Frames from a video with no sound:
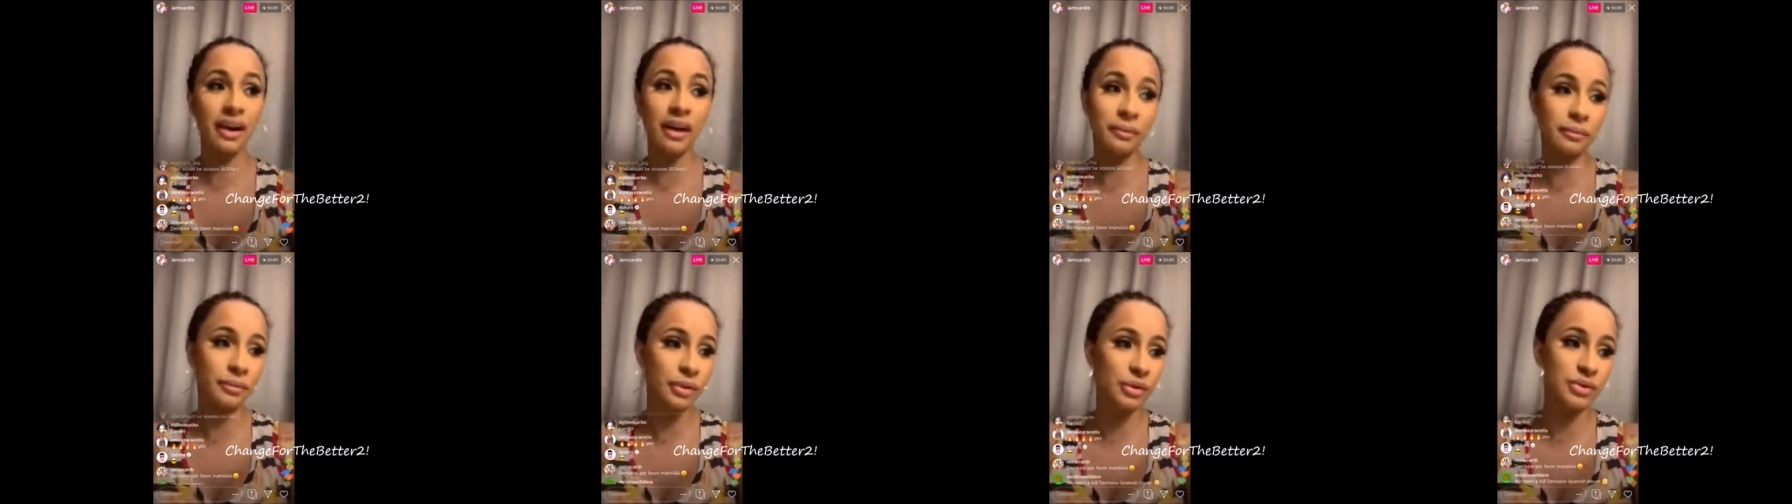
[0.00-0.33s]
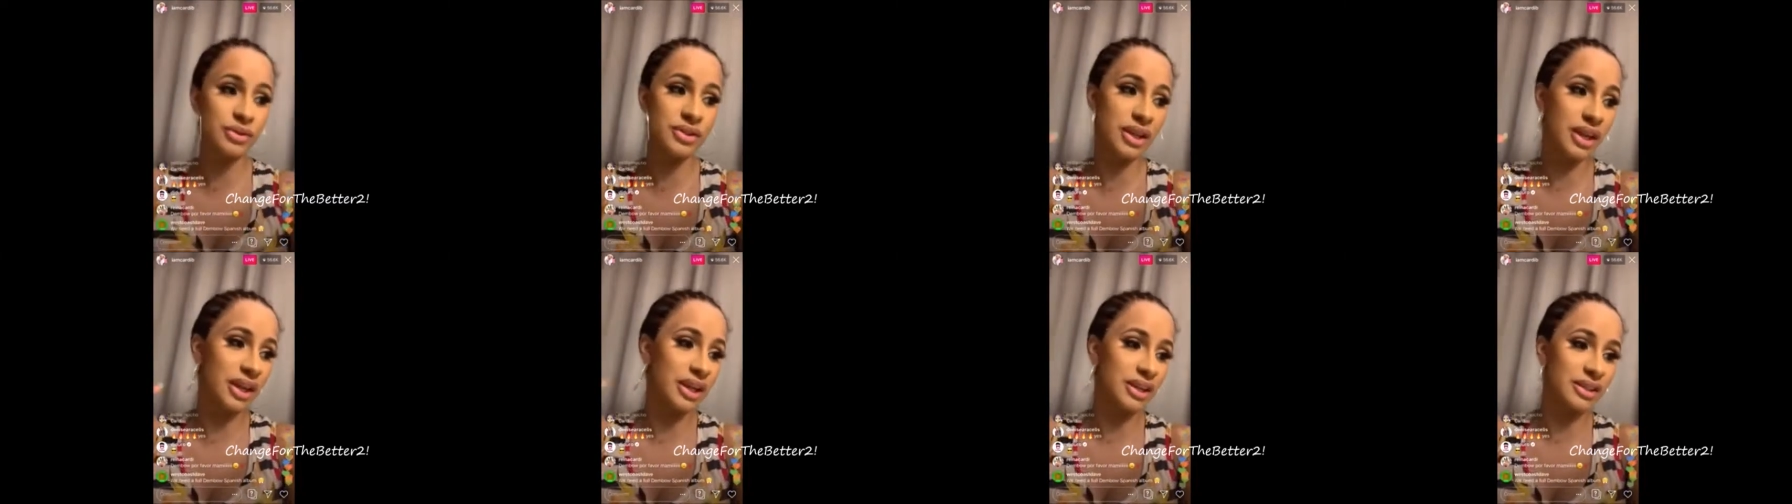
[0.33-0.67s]
Her
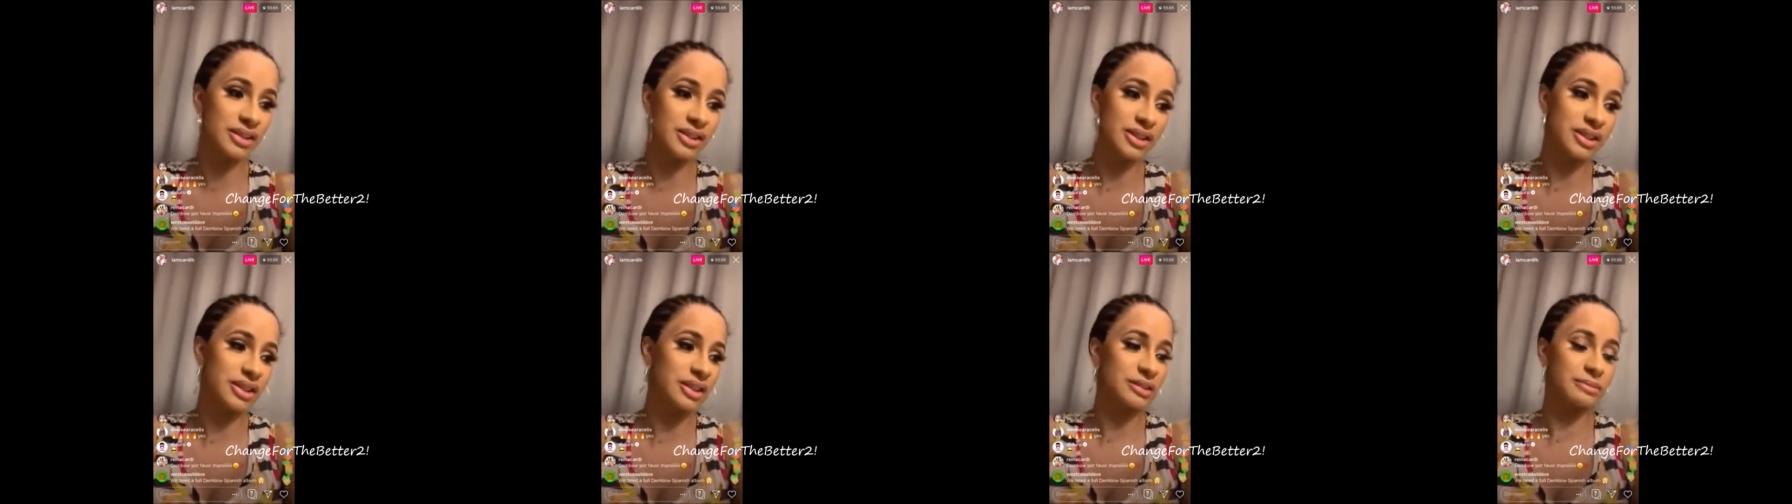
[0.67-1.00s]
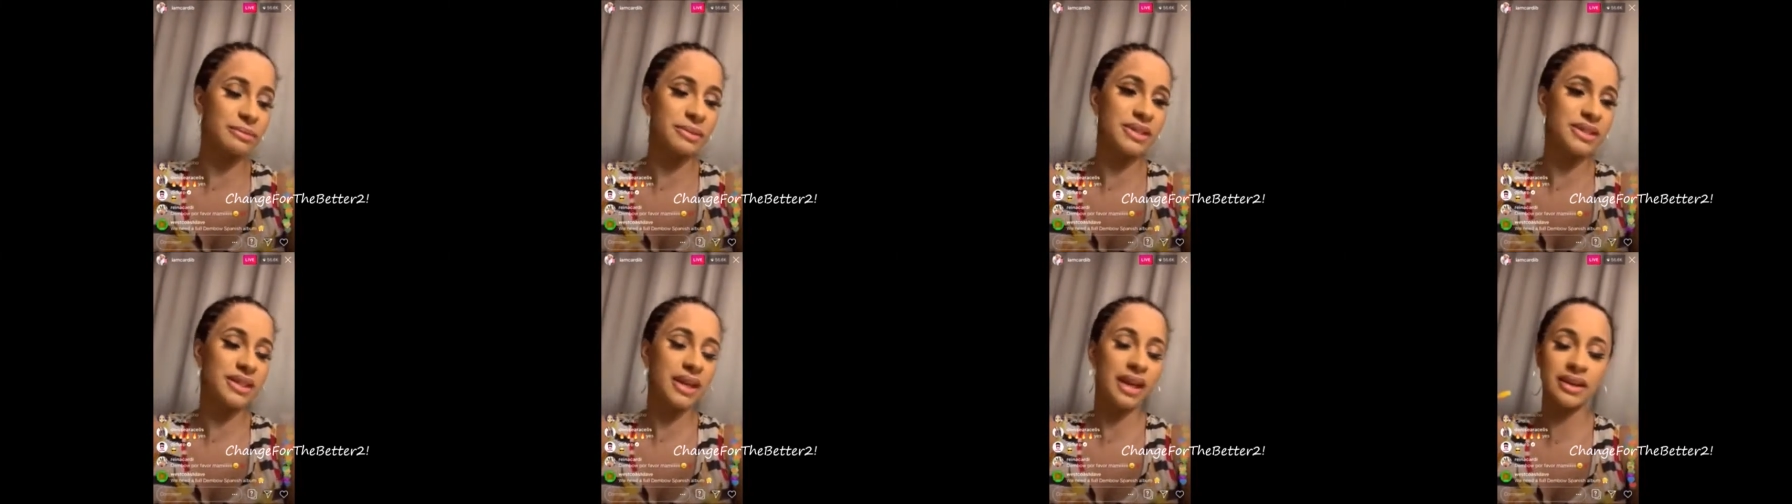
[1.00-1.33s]
music, she
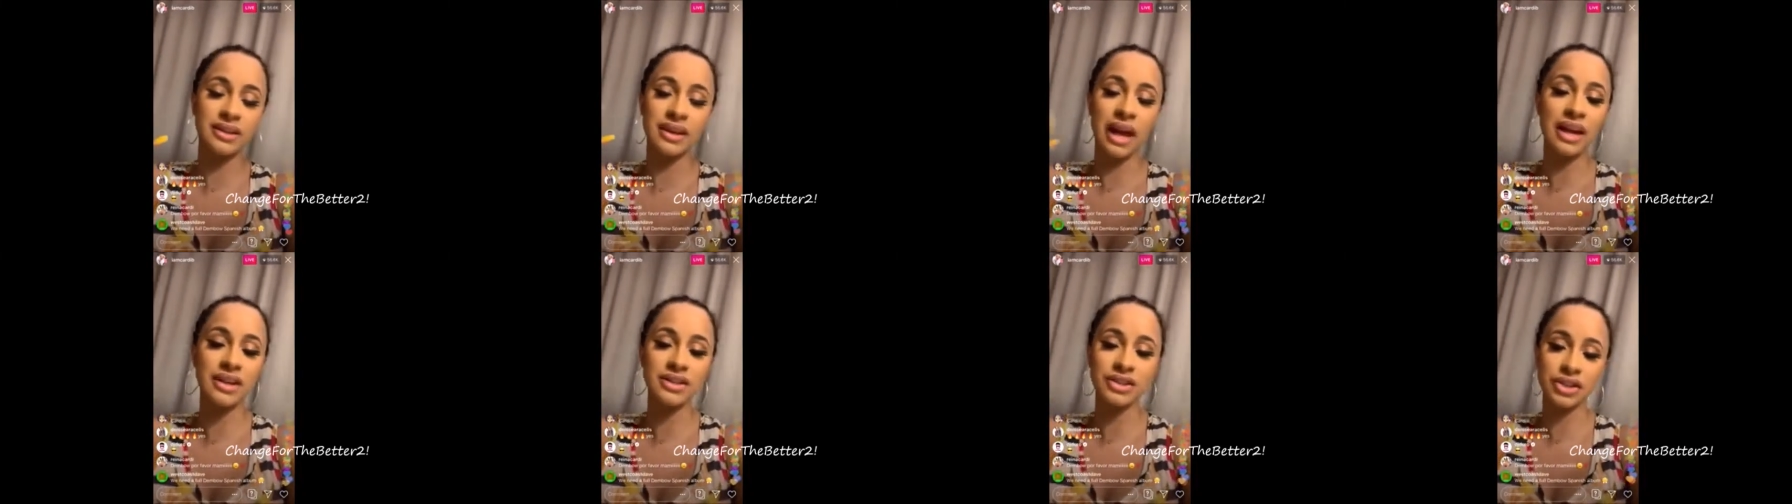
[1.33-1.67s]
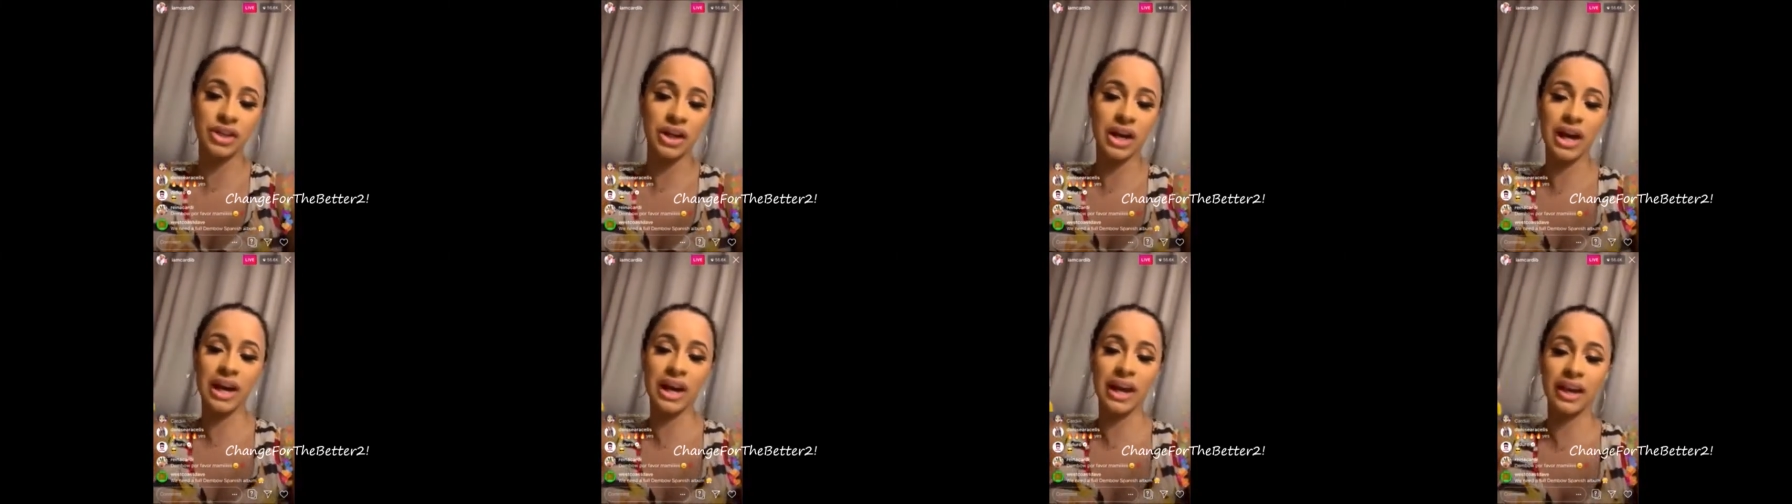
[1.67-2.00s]
just be saying hot
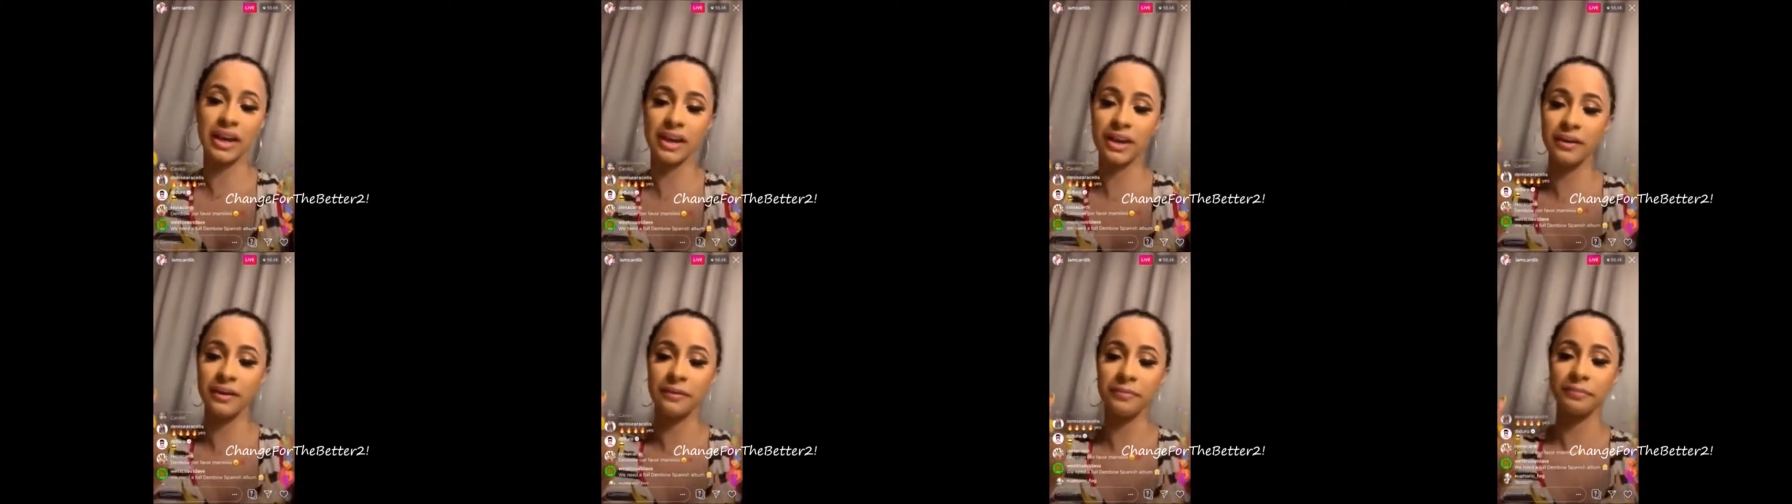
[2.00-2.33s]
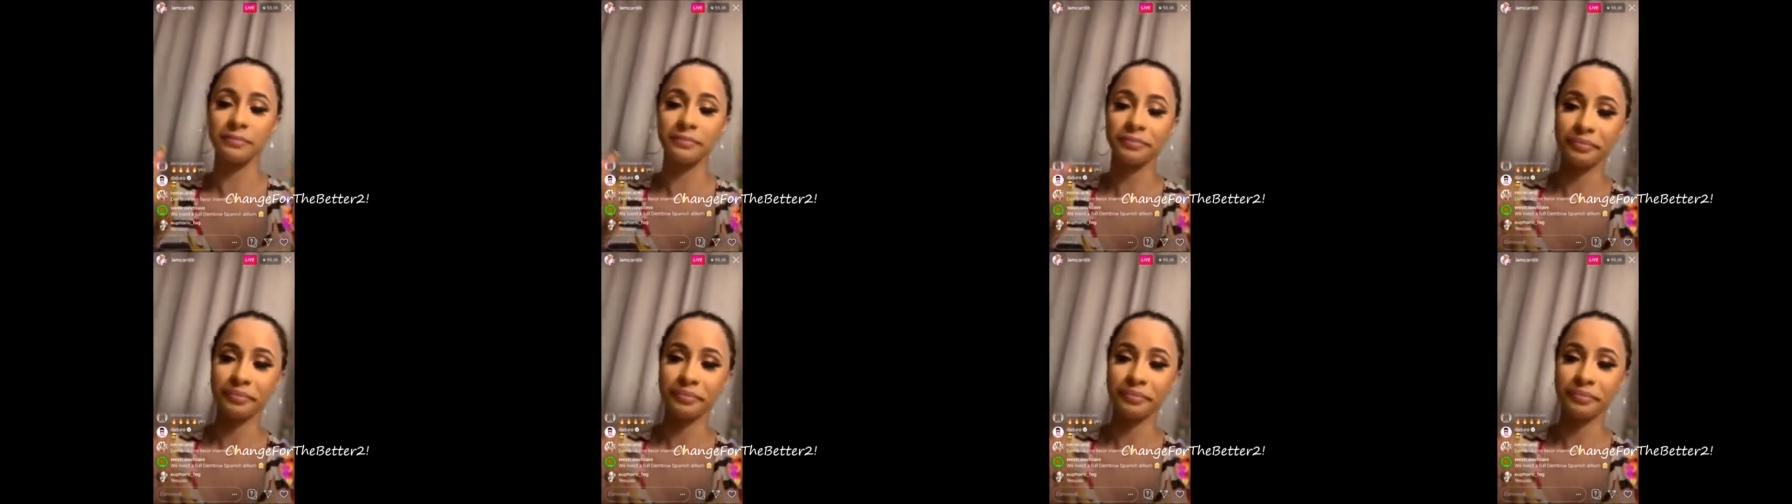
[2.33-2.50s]
shit. I like it.